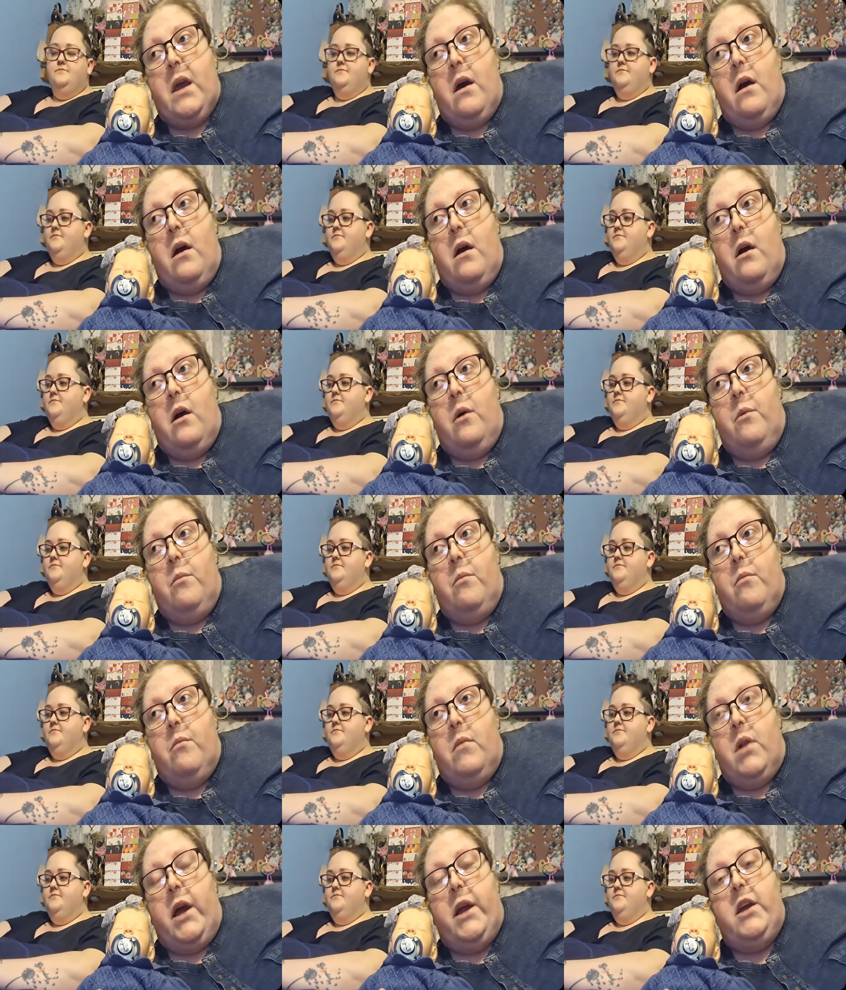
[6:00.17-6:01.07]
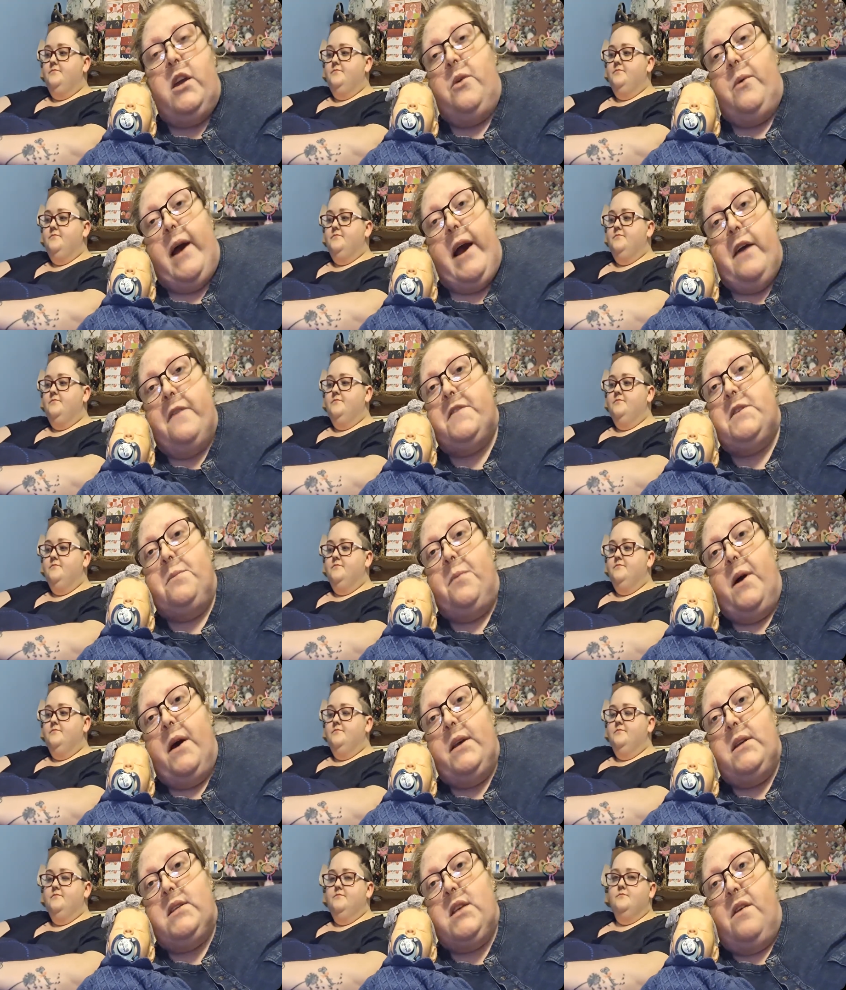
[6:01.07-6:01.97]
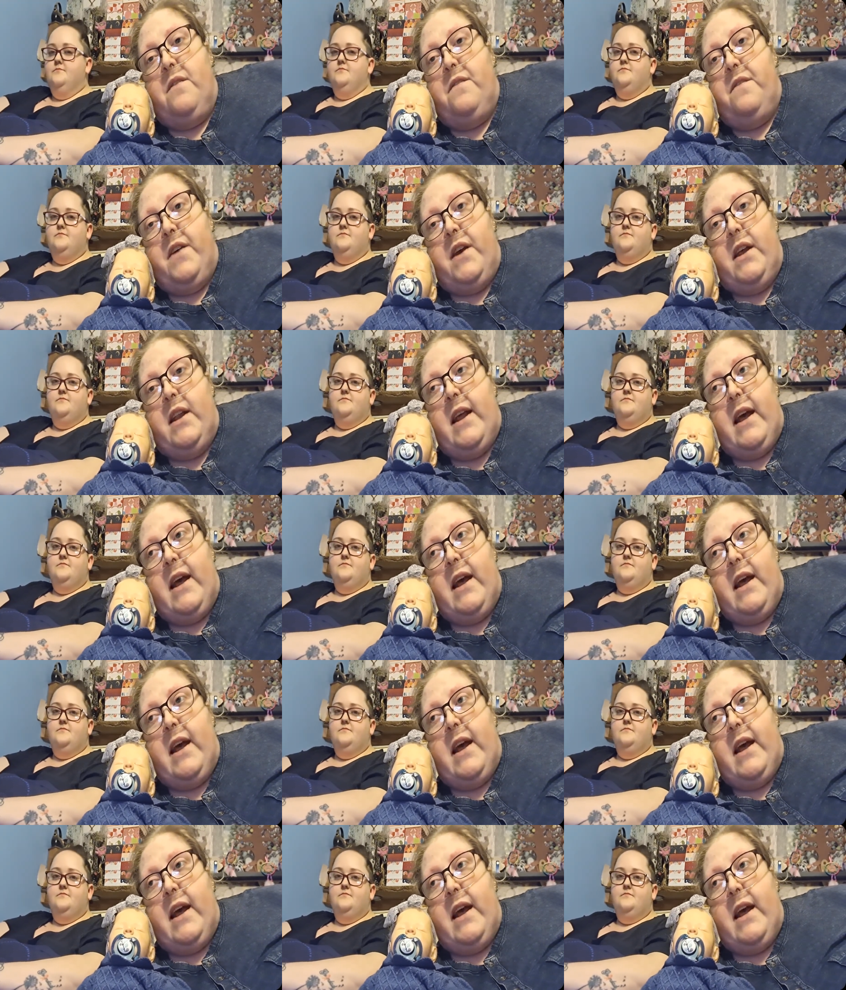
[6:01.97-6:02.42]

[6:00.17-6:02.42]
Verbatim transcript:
Speaker 1: Um, like you have to buy something